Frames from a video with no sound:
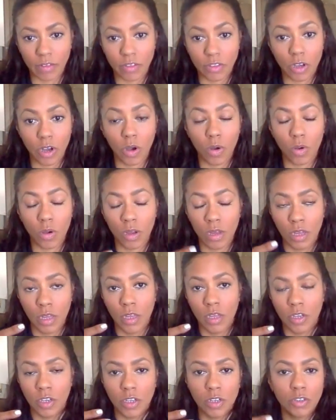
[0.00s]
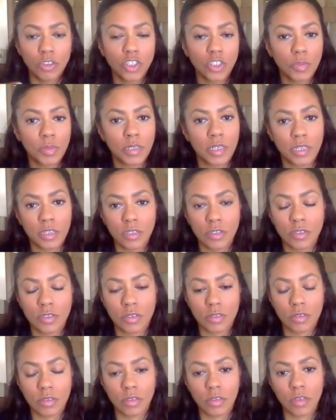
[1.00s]
So, you know, just
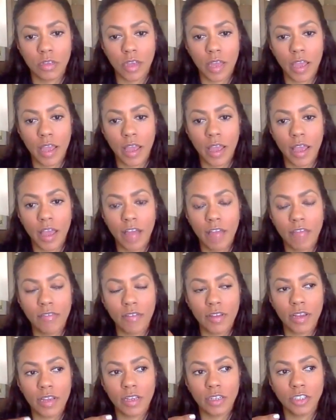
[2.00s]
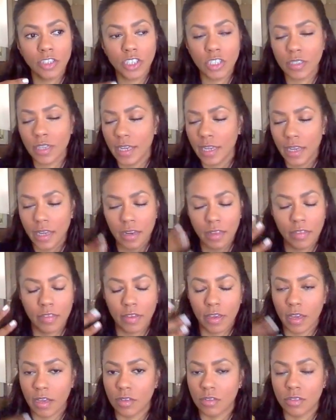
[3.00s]
because just like
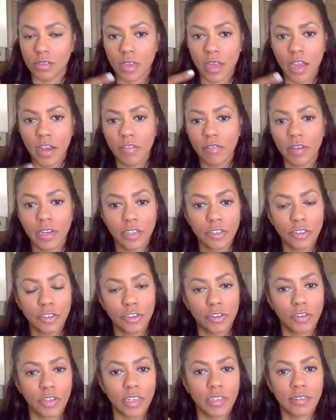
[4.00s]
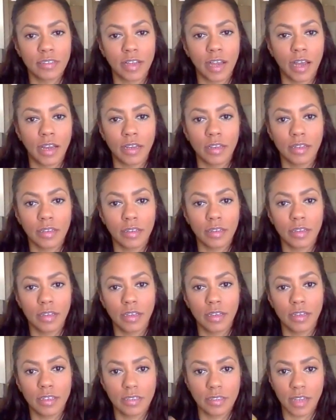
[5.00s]
anything else, every attorney is not
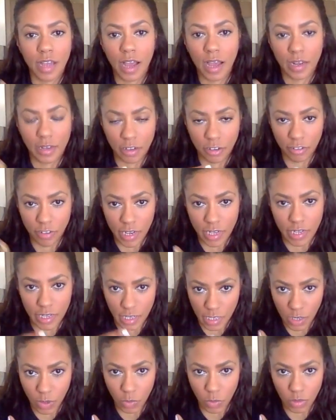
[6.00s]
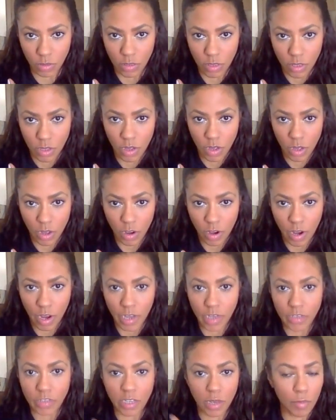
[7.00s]
created equal,
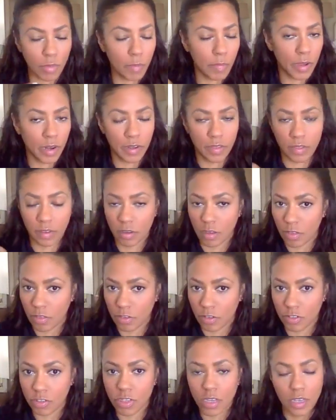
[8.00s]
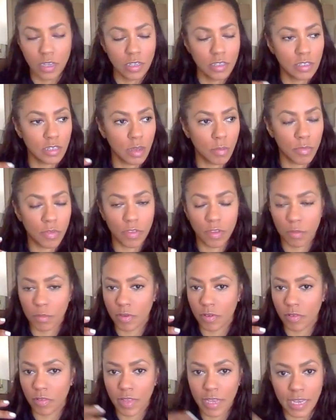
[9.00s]
okay? Some are better than others. Some of them
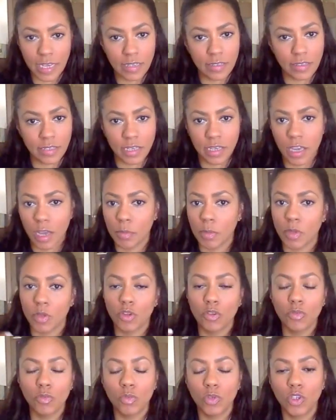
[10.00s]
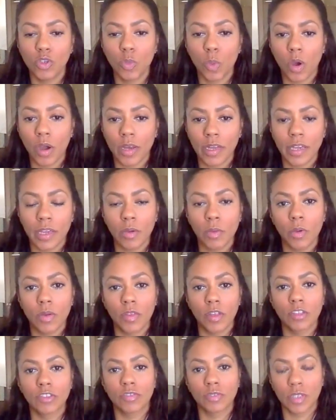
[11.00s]
are lazy. I mean, you want to get one
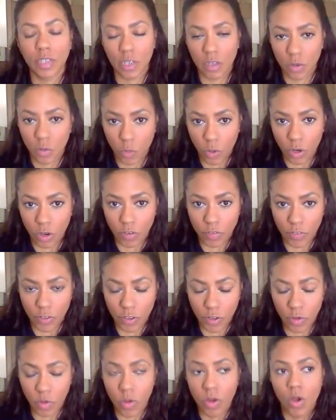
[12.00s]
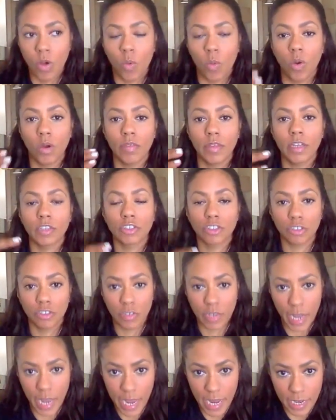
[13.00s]
that's really going to work for you, one that's
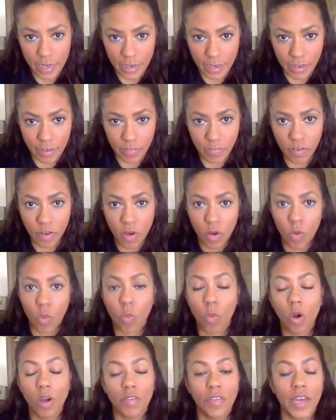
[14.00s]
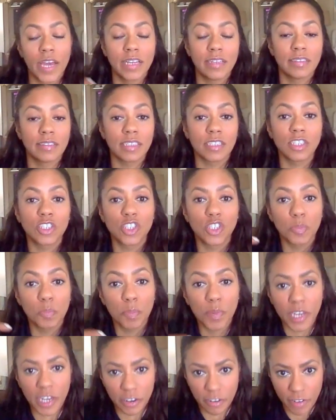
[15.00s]
creative, one that is
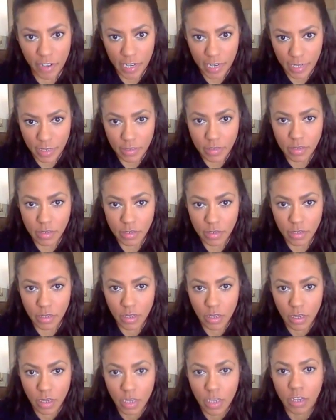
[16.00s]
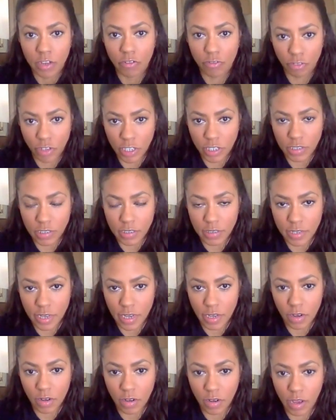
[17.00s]
experienced in real
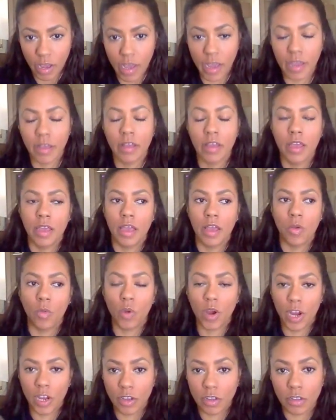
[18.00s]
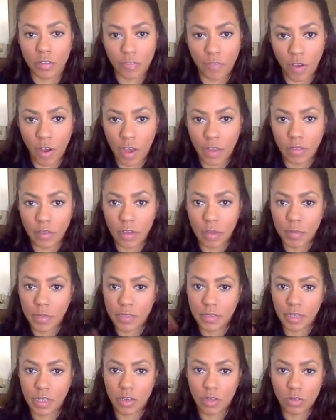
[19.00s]
estate, okay? Where you can find them
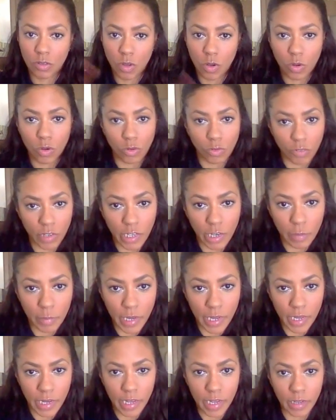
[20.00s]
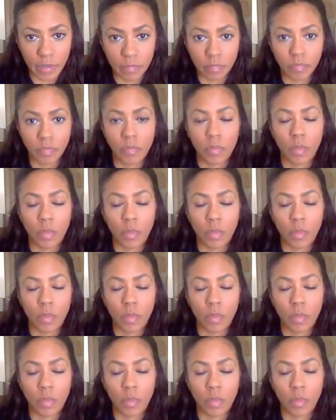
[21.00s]
is at your local REIA meeting.